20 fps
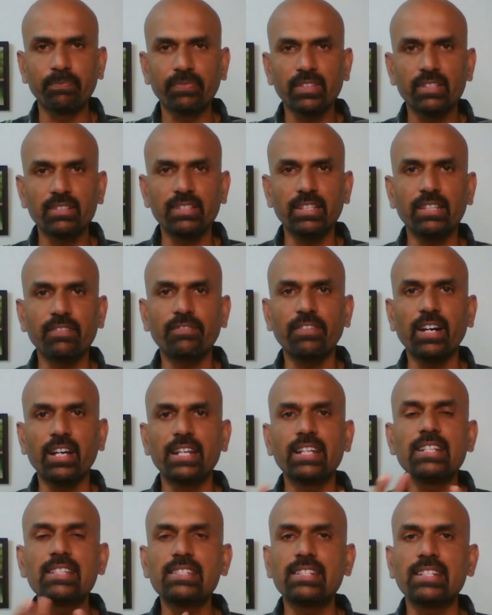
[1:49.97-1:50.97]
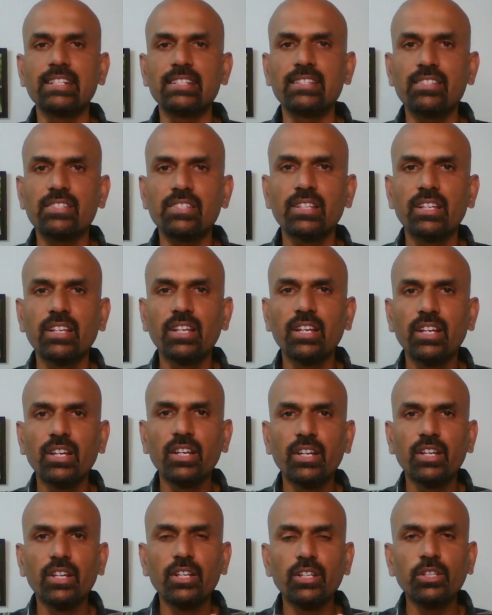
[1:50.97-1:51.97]
See, for instance,
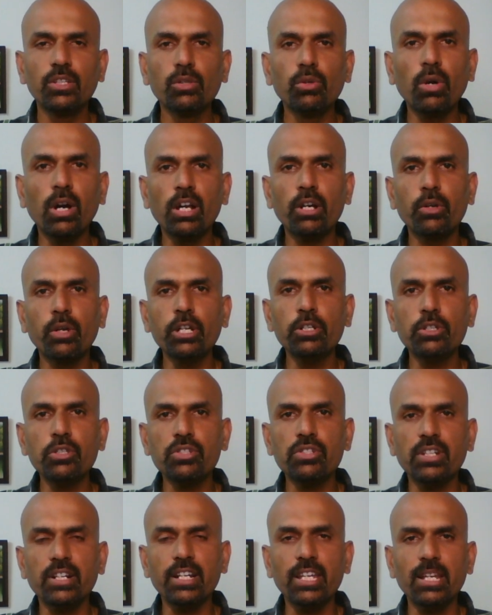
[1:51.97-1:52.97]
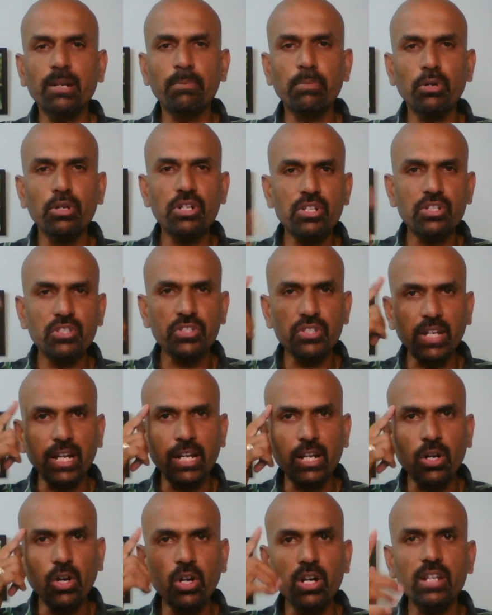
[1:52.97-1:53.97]
you are going to study about
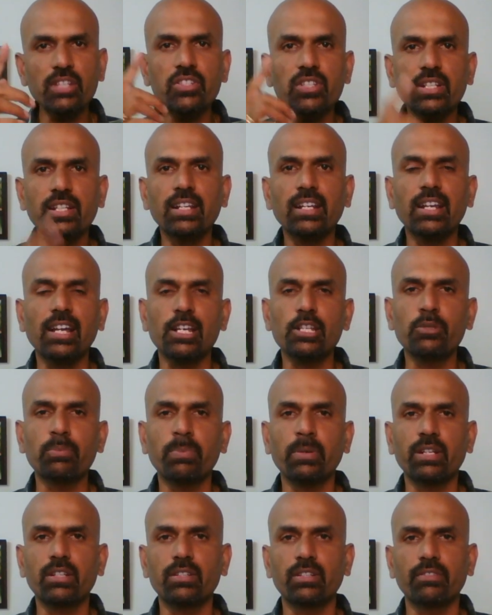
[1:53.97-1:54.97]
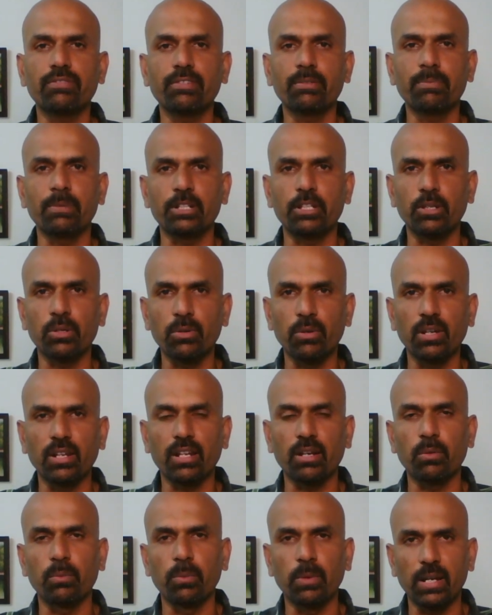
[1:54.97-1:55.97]
psychological aspect of a particular
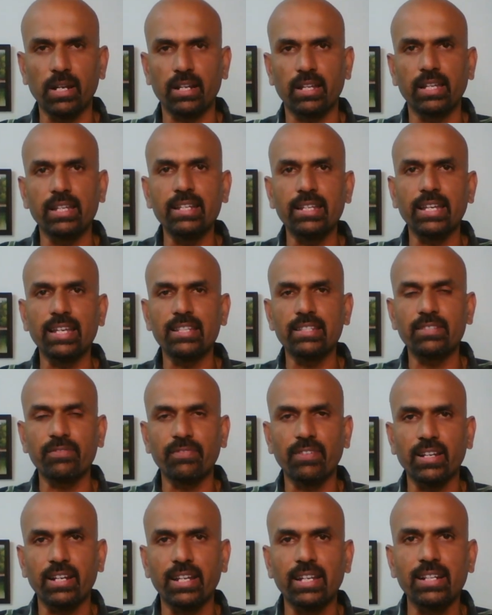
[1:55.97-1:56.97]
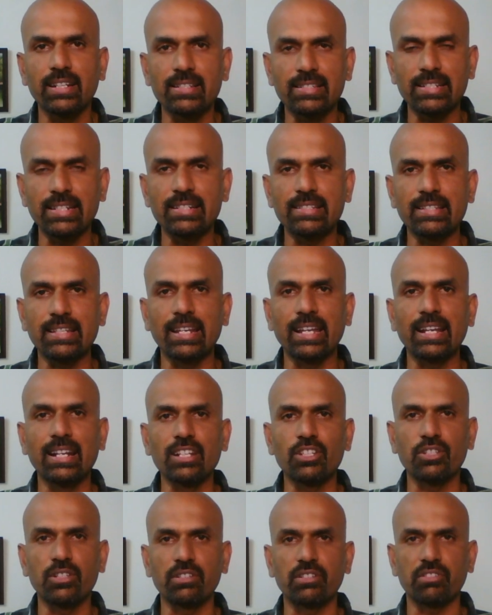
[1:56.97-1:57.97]
work. In case, for instance, in
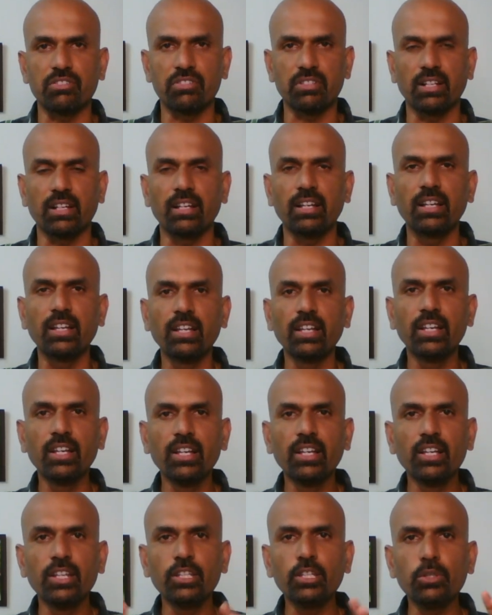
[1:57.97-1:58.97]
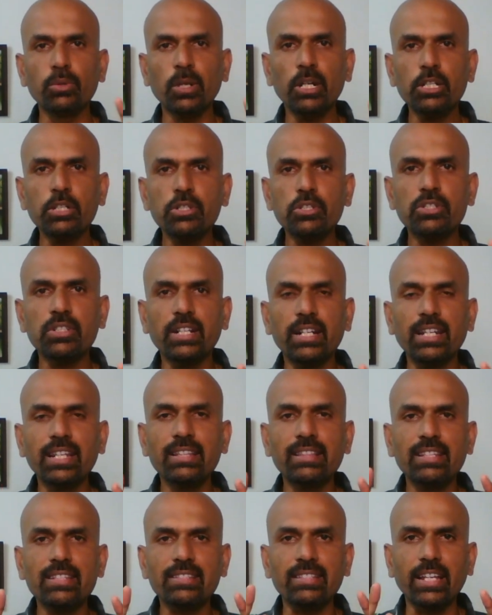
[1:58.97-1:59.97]
English literature, you want to study
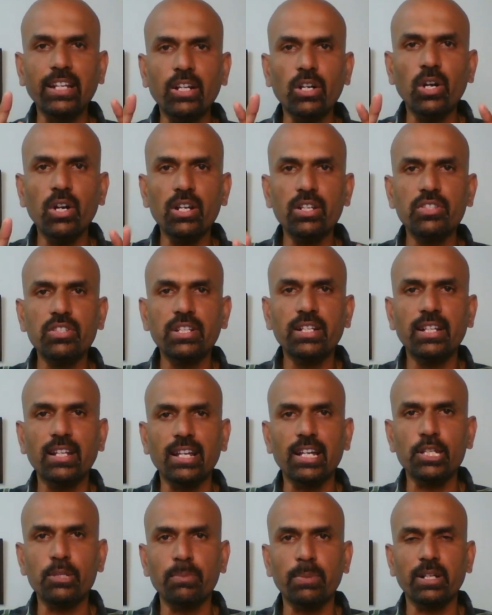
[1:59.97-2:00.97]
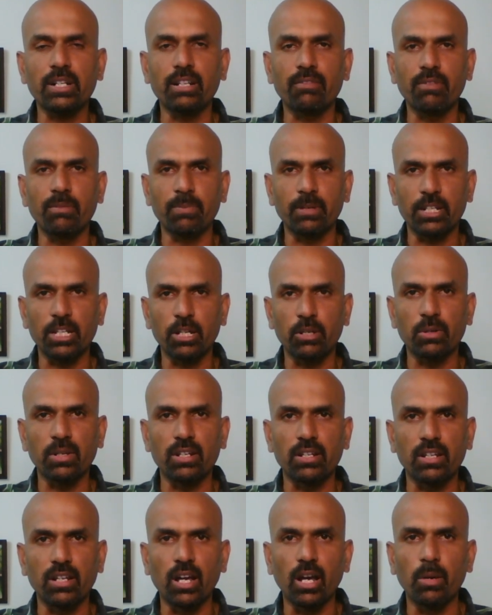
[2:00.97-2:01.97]
the psychological aspect of a particular
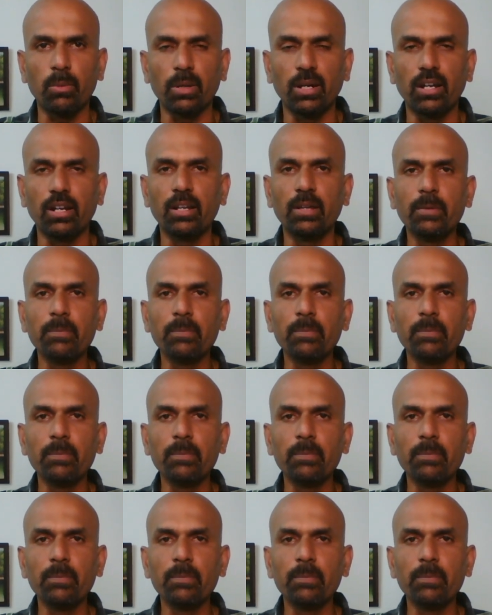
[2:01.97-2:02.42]
novel,